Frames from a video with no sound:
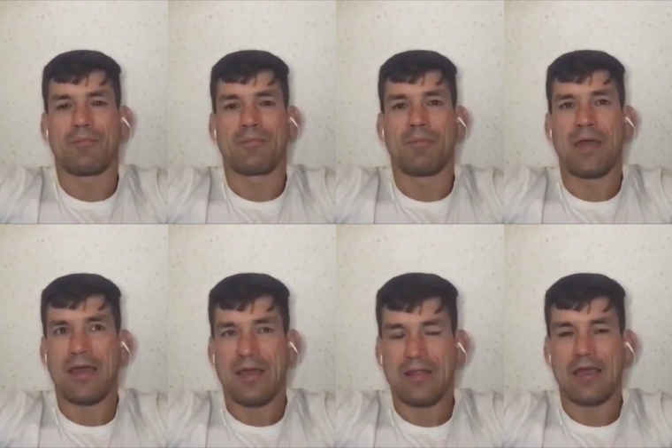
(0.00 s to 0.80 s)

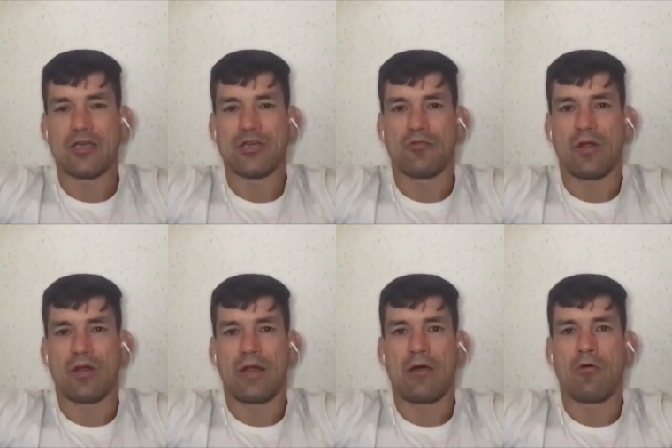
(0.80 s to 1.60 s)
paying attention
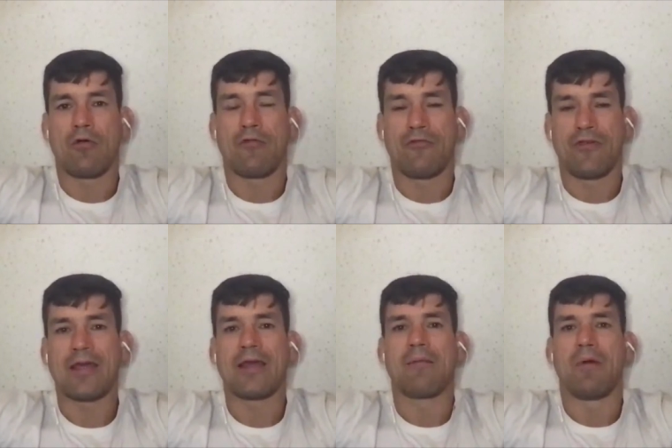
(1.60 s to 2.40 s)
right now or
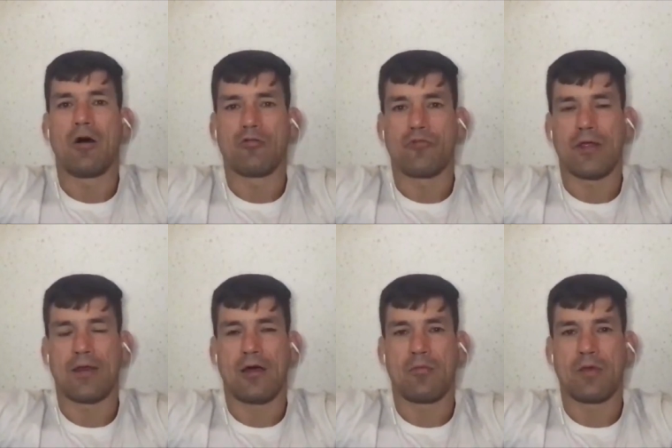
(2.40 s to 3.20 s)
thinking about right
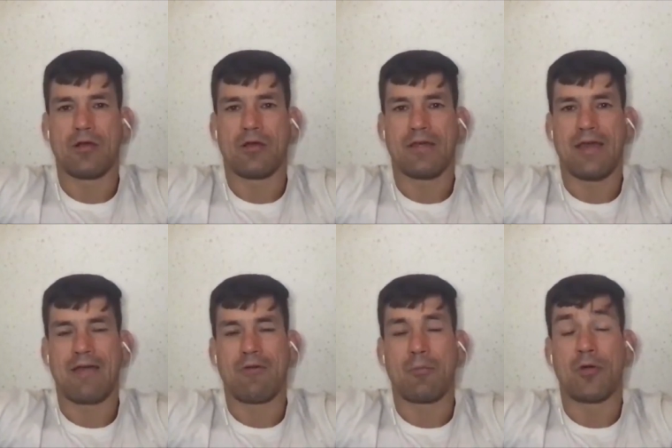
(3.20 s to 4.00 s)
now because I
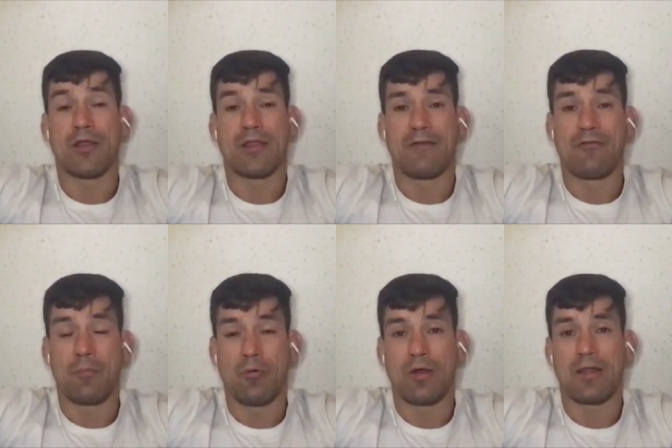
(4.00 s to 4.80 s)
have a pretty tough
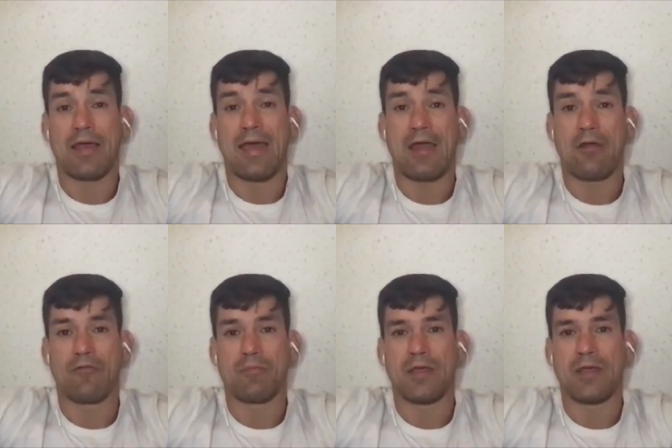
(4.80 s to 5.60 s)
opponent ahead of
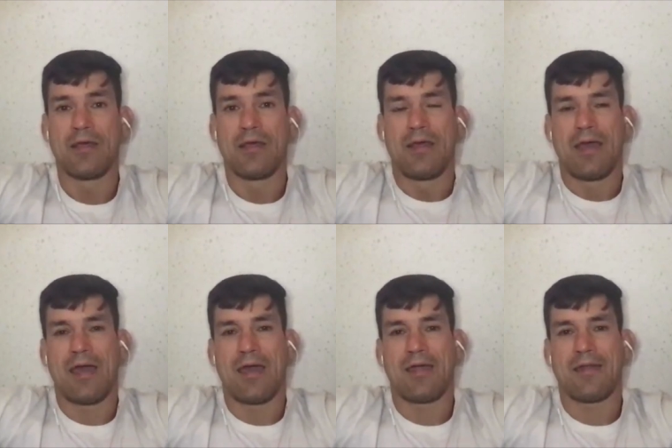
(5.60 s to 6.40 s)
me
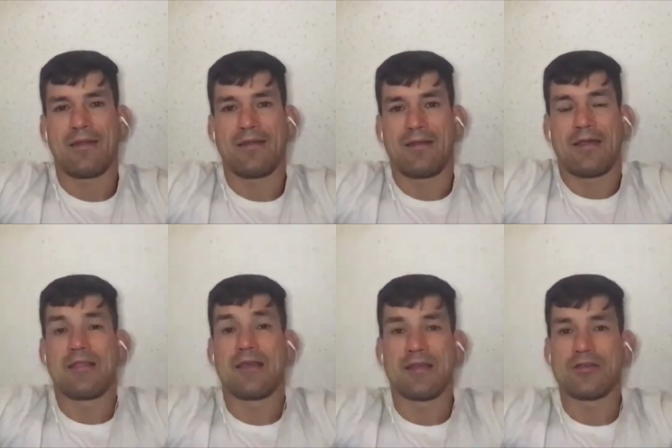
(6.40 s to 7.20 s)
and
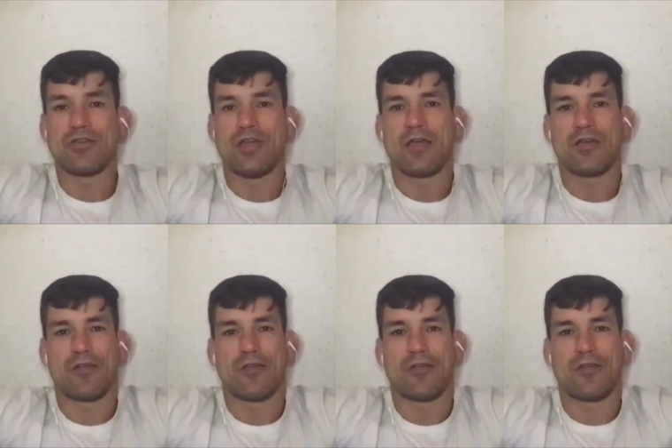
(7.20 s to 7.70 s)
it doesn't change.